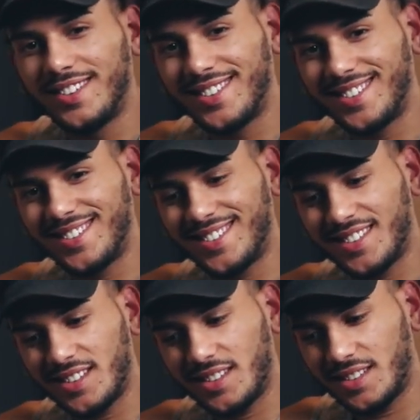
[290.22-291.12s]

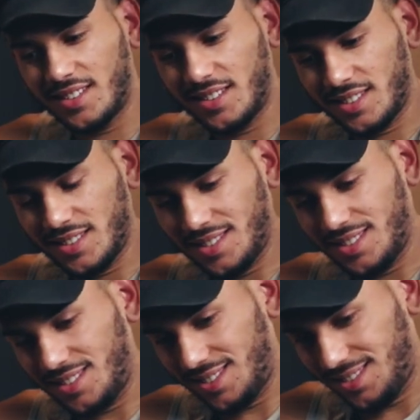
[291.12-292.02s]

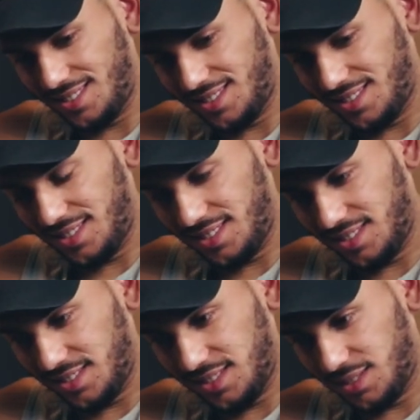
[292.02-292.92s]

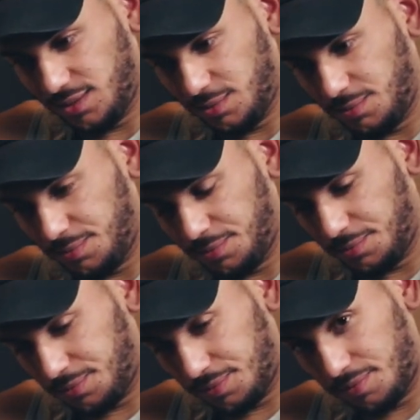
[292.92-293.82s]

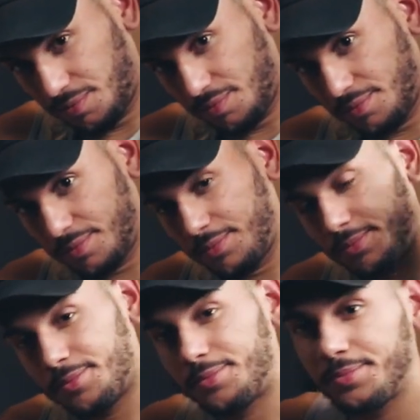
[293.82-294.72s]

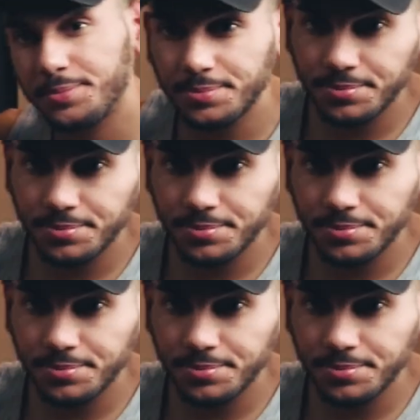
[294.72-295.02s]
The person shown says nothing.